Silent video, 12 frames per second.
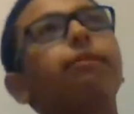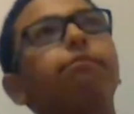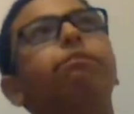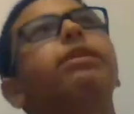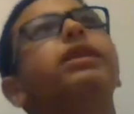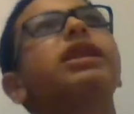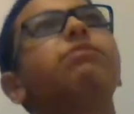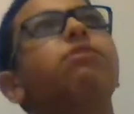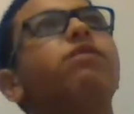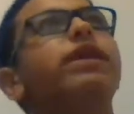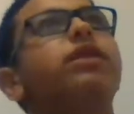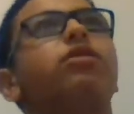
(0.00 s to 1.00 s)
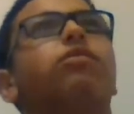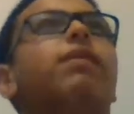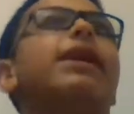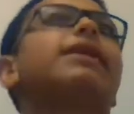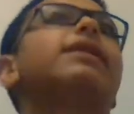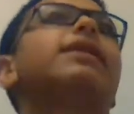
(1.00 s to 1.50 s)
but this movie is
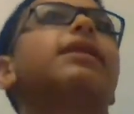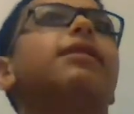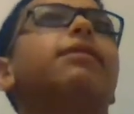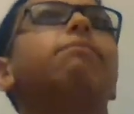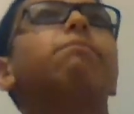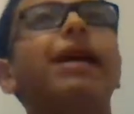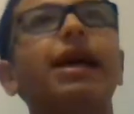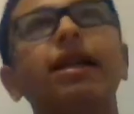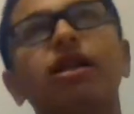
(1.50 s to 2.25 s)
directed and made in